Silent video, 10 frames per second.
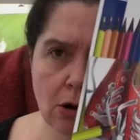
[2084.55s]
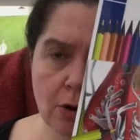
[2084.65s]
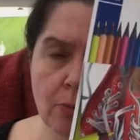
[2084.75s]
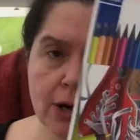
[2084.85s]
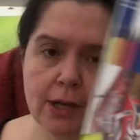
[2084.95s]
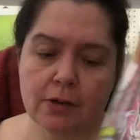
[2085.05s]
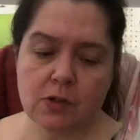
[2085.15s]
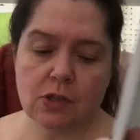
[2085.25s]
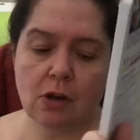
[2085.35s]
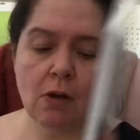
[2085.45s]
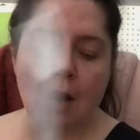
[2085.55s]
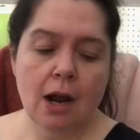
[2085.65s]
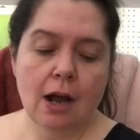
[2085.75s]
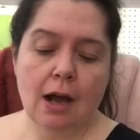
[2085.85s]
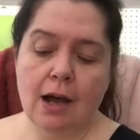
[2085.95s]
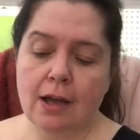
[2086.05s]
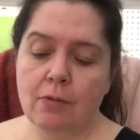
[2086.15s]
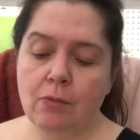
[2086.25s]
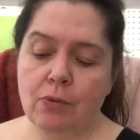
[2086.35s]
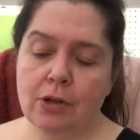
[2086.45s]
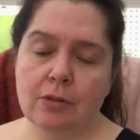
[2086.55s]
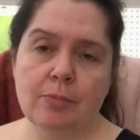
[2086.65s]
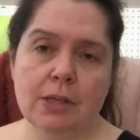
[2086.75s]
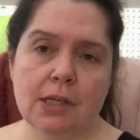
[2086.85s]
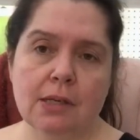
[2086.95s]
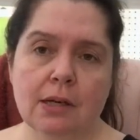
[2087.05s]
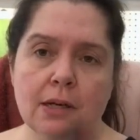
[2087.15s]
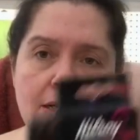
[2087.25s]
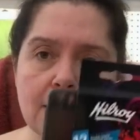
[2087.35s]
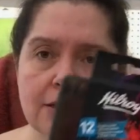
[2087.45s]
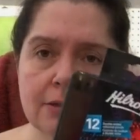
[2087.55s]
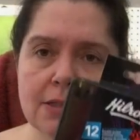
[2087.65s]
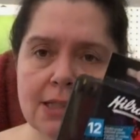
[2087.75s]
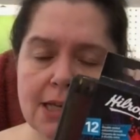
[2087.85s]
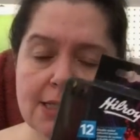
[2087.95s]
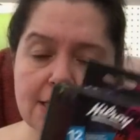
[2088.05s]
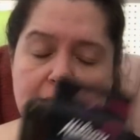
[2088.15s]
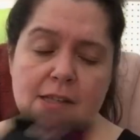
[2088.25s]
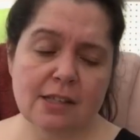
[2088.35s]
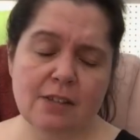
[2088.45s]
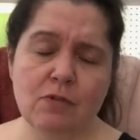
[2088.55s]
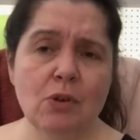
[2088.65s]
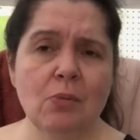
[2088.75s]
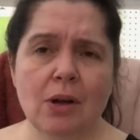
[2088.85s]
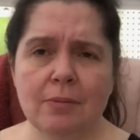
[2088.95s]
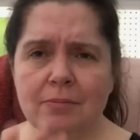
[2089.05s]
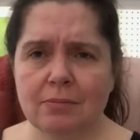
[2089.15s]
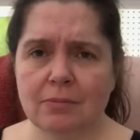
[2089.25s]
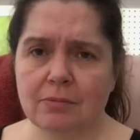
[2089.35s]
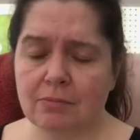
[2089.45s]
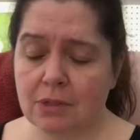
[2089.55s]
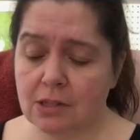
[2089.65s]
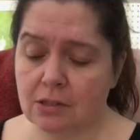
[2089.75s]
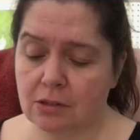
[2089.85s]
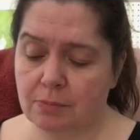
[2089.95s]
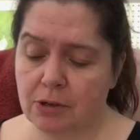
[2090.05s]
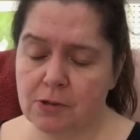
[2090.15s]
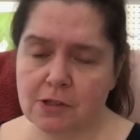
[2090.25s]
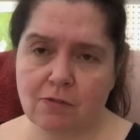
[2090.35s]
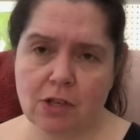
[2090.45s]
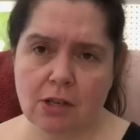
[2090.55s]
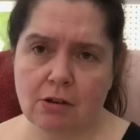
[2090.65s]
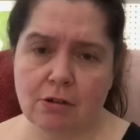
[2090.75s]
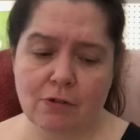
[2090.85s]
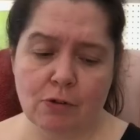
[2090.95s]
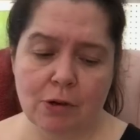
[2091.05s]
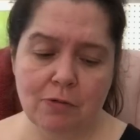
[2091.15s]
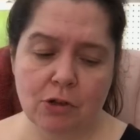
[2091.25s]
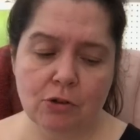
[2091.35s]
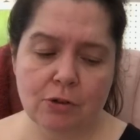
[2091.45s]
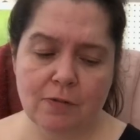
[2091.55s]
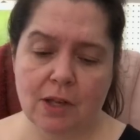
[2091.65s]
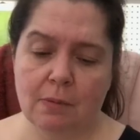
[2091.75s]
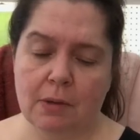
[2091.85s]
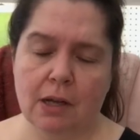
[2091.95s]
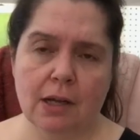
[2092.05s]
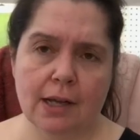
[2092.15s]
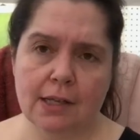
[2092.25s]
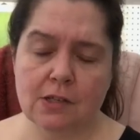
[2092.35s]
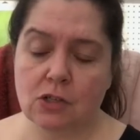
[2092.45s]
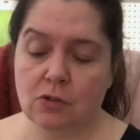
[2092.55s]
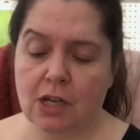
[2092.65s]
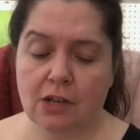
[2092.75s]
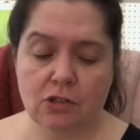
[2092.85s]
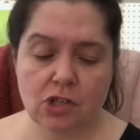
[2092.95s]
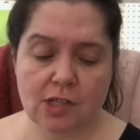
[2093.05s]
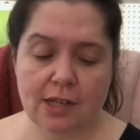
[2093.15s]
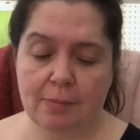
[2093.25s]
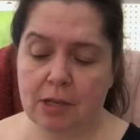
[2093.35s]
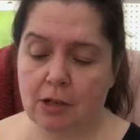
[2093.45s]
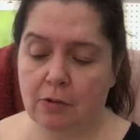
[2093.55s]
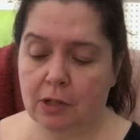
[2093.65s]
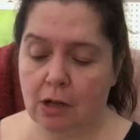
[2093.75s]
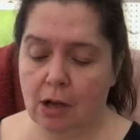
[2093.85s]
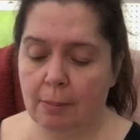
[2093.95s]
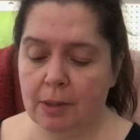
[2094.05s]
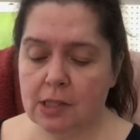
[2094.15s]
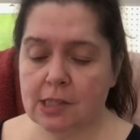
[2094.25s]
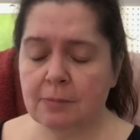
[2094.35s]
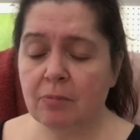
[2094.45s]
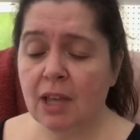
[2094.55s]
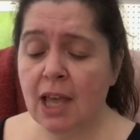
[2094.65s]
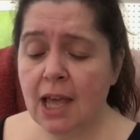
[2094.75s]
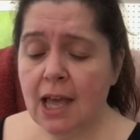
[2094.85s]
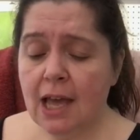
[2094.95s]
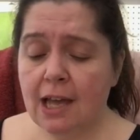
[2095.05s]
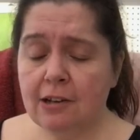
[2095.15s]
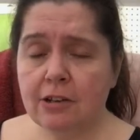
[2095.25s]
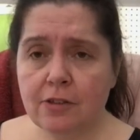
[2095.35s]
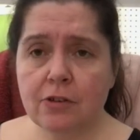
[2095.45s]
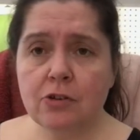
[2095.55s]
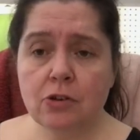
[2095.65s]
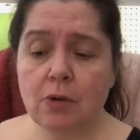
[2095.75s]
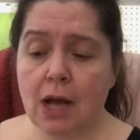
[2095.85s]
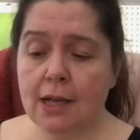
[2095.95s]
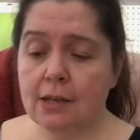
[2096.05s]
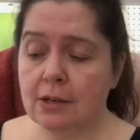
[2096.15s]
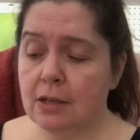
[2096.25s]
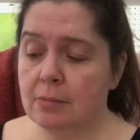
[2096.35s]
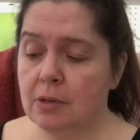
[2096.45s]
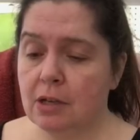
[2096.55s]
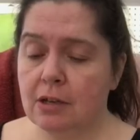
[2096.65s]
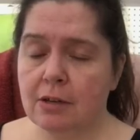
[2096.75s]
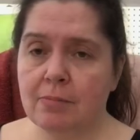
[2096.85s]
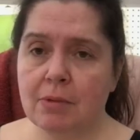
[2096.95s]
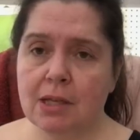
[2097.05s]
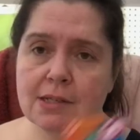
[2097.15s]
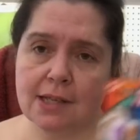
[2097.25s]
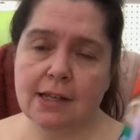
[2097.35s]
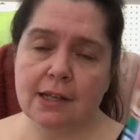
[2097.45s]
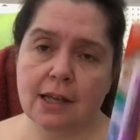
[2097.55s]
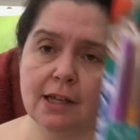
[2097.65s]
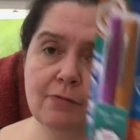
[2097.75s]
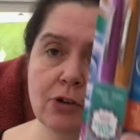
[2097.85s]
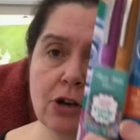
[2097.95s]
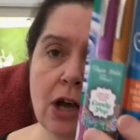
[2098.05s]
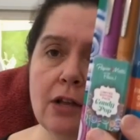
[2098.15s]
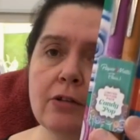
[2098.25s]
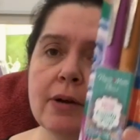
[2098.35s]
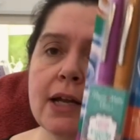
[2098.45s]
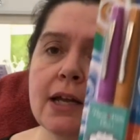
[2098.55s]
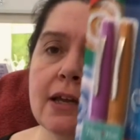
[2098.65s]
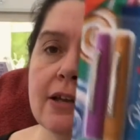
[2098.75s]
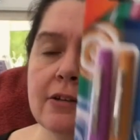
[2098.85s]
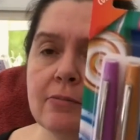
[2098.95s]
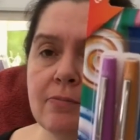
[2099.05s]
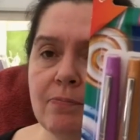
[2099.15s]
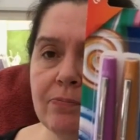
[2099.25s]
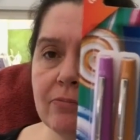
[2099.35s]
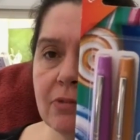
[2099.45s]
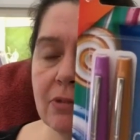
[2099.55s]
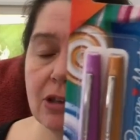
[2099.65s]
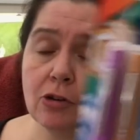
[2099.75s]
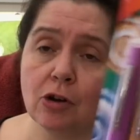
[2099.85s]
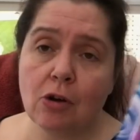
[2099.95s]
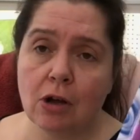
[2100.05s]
are brighter so I will be uh, testing these and if you want me to post a video of a review of them uh, I can do that just let me know in the comments and another new item, um, intent again for coloring and you know,